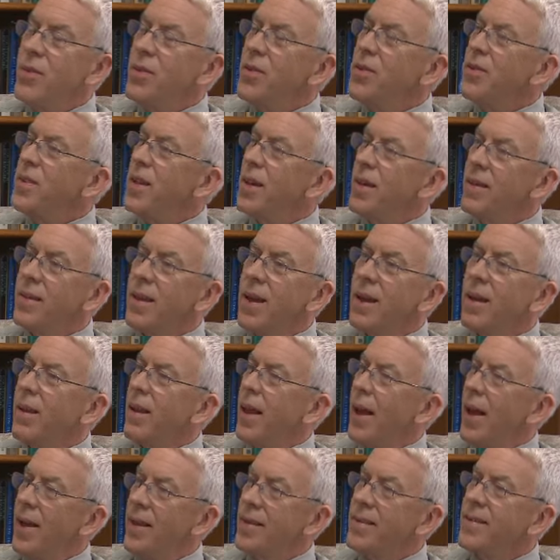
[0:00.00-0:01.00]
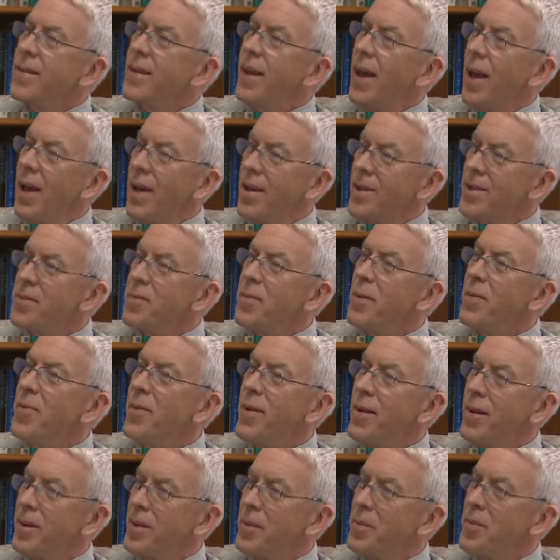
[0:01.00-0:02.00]
that you take that last gasp of
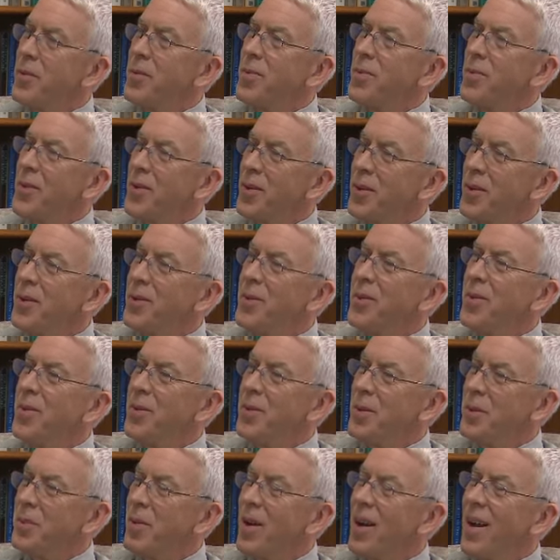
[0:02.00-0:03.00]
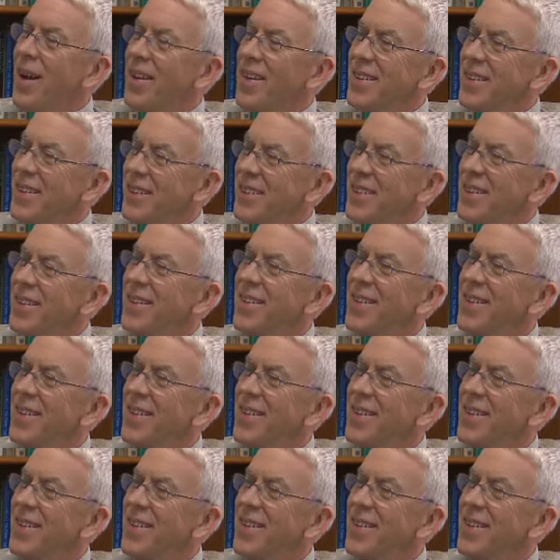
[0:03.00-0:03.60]
air before you do the practices.